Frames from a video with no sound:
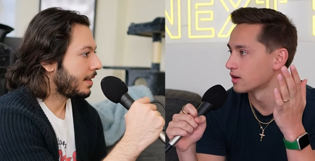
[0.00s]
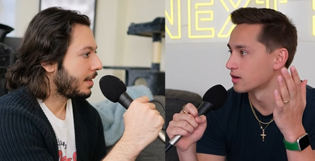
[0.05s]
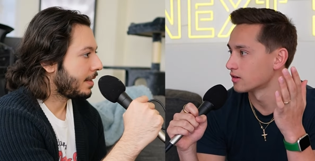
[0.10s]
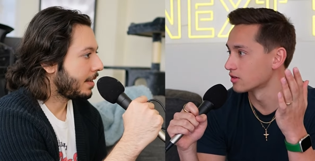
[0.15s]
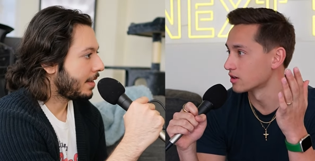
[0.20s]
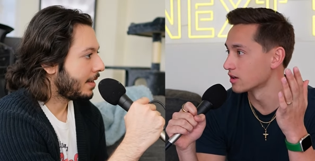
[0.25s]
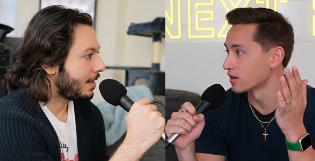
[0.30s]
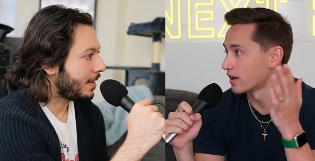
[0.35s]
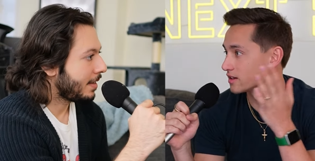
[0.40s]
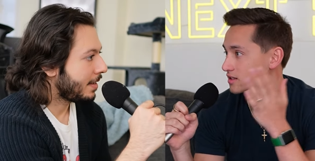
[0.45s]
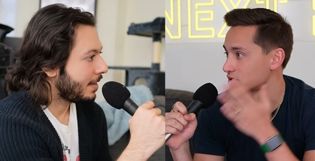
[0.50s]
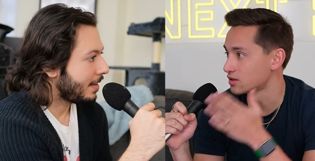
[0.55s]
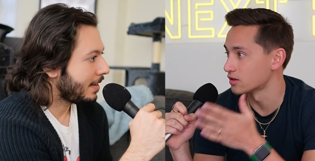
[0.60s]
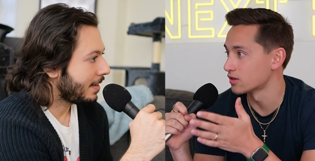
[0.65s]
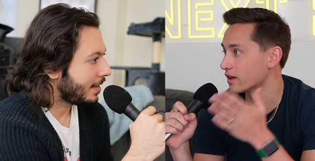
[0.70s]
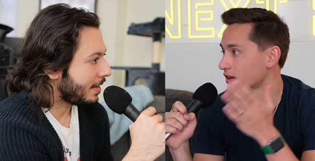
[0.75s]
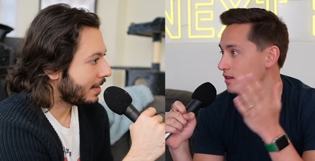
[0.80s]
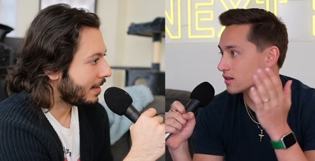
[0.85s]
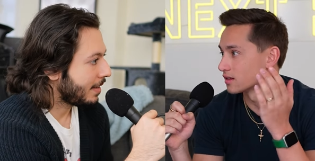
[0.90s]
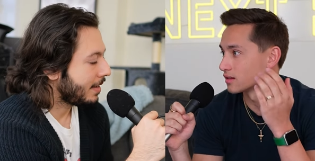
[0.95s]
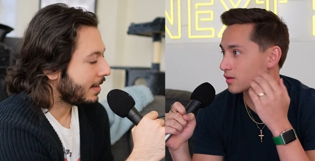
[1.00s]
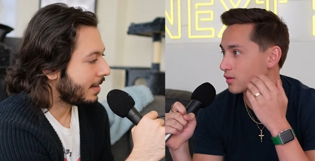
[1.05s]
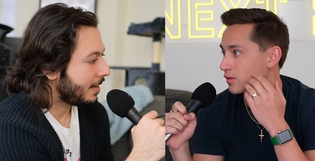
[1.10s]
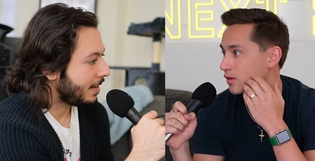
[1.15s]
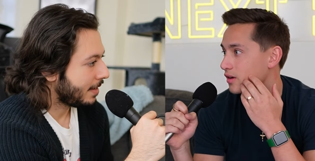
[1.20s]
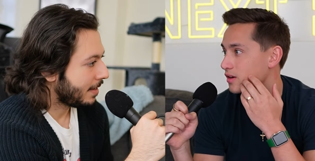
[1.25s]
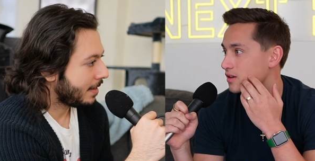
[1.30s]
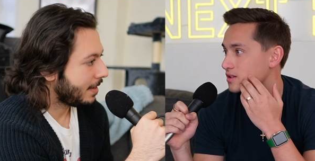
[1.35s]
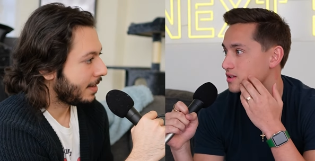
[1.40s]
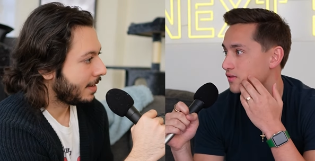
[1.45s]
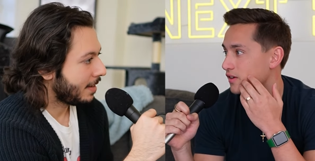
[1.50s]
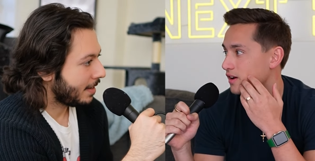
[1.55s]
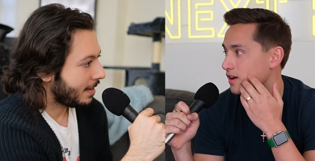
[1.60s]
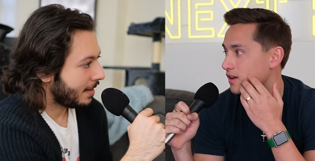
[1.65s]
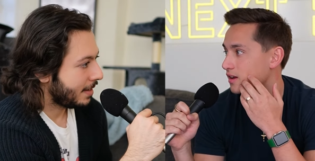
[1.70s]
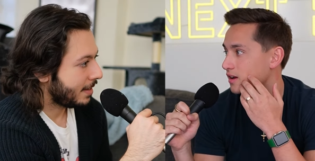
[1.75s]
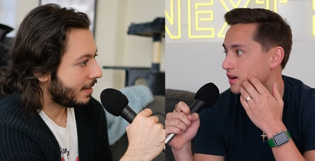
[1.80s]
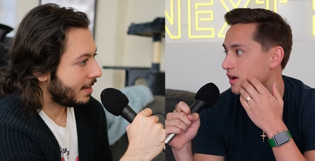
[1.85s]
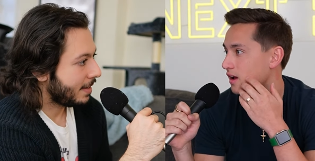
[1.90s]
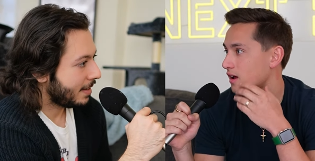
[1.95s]
Speaker 1: realize too late that the organ's
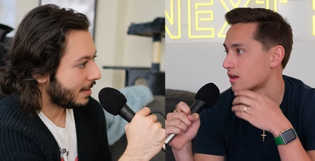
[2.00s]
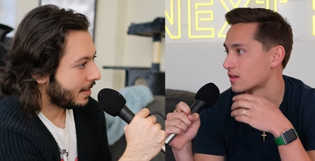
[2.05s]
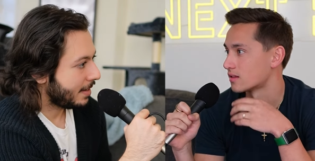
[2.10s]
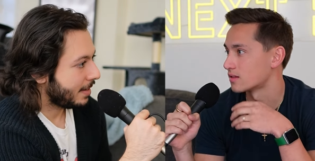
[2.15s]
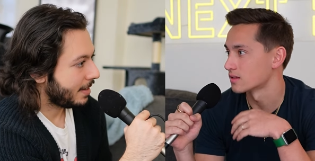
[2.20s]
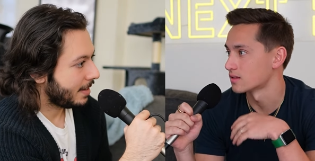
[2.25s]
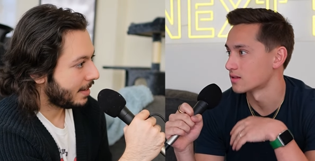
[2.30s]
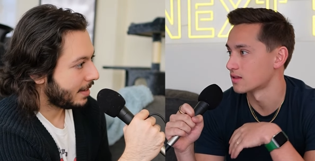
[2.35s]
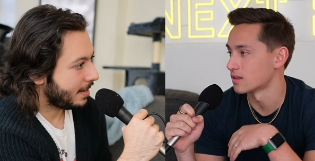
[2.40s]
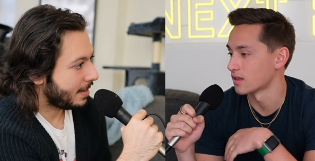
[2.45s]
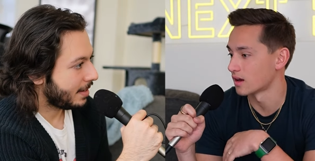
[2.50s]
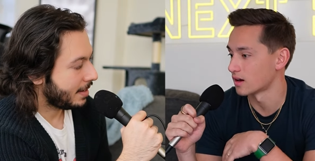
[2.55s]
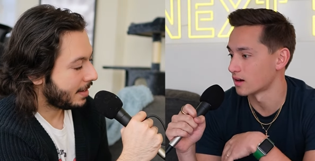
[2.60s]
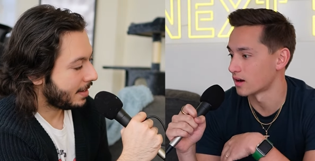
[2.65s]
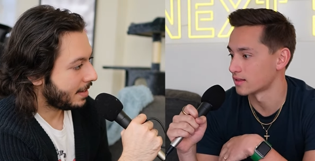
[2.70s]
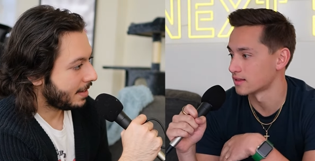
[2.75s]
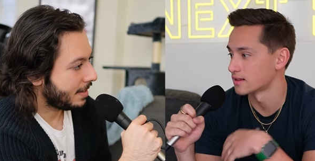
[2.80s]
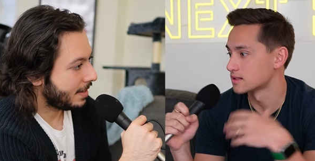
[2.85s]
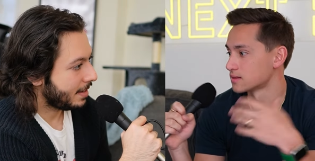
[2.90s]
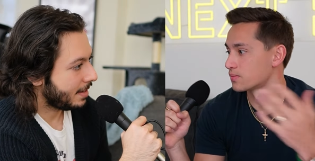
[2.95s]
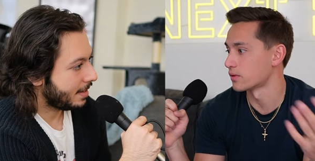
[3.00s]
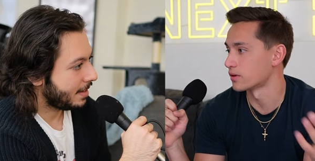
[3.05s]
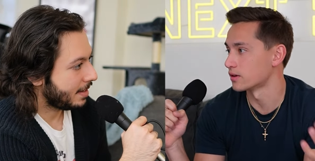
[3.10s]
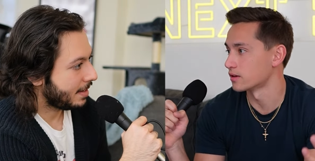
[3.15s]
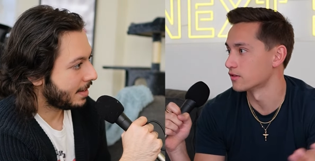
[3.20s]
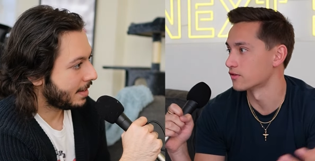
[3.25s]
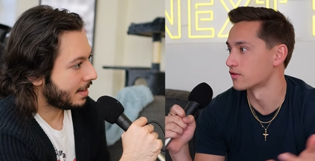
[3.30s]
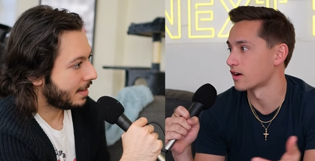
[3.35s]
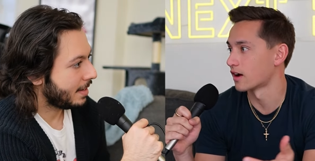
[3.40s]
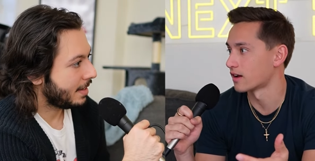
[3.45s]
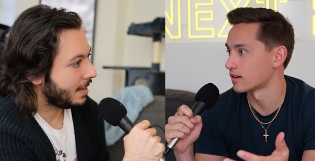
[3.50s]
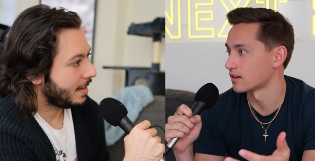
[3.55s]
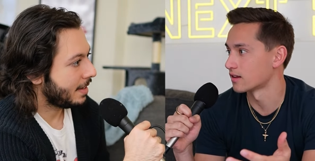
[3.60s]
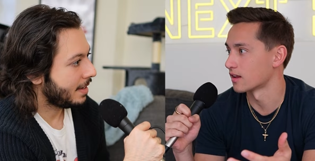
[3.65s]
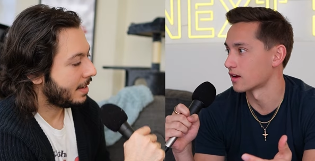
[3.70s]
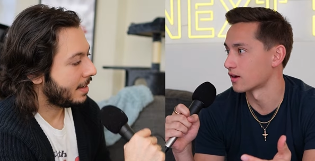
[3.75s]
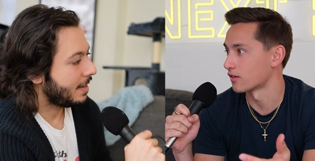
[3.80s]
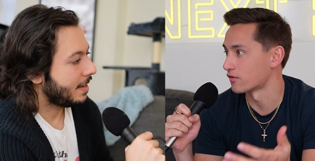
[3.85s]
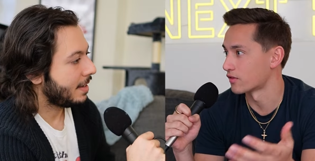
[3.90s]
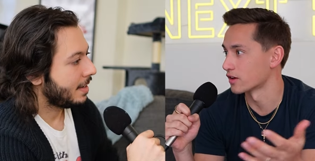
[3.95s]
failing, and then at this point you've gotten
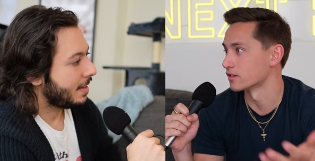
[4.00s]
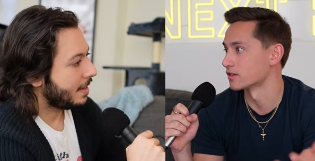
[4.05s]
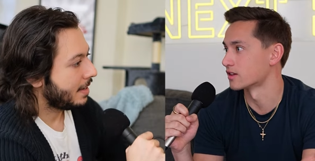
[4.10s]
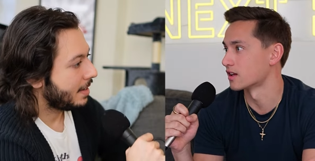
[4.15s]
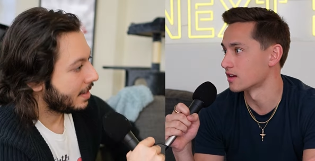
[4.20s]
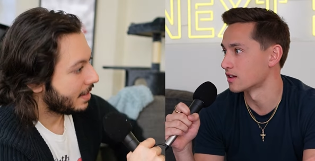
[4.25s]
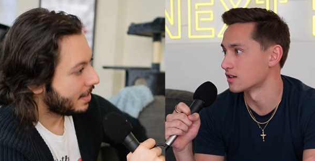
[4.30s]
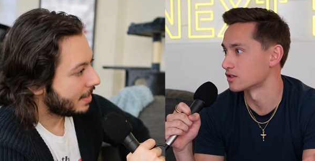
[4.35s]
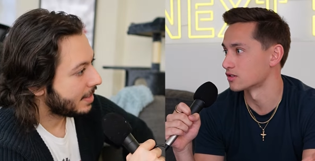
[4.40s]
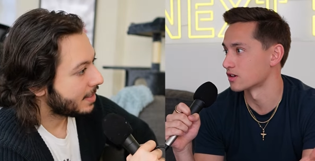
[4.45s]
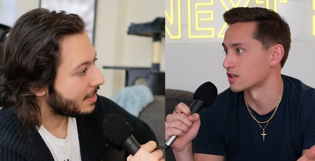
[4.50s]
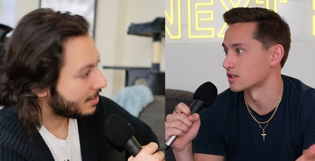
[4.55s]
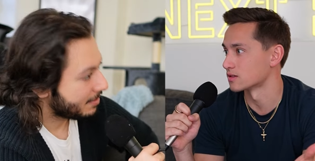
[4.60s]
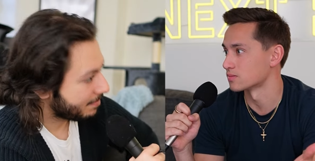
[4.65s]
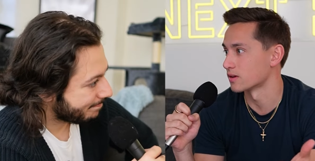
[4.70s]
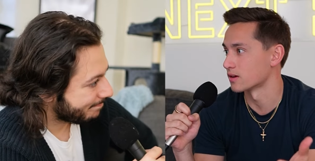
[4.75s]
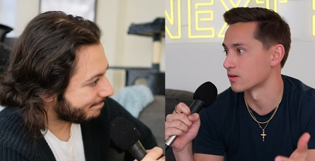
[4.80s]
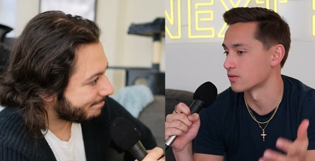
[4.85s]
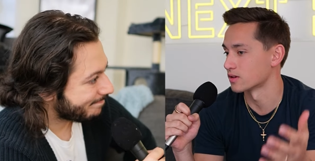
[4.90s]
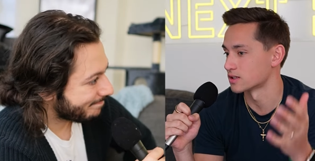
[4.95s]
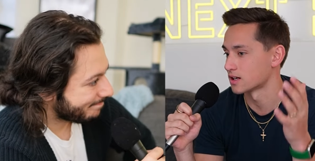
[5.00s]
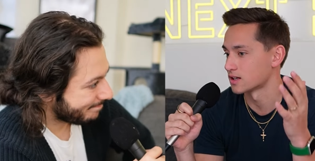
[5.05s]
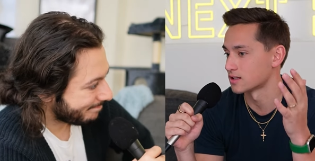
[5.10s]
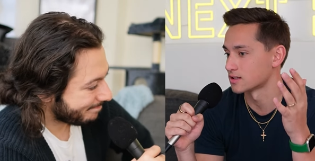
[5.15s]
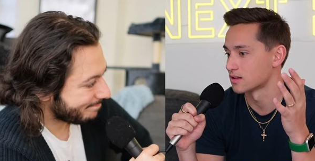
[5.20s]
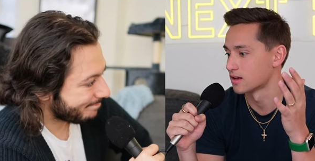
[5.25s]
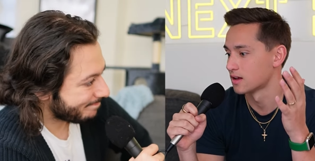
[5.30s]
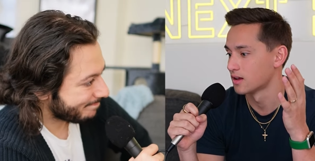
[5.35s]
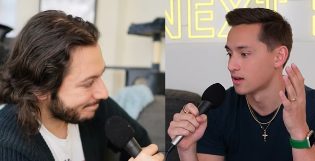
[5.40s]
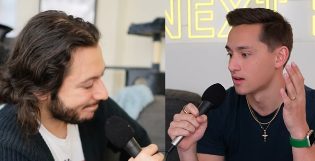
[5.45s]
like a failed kidney transplant, which has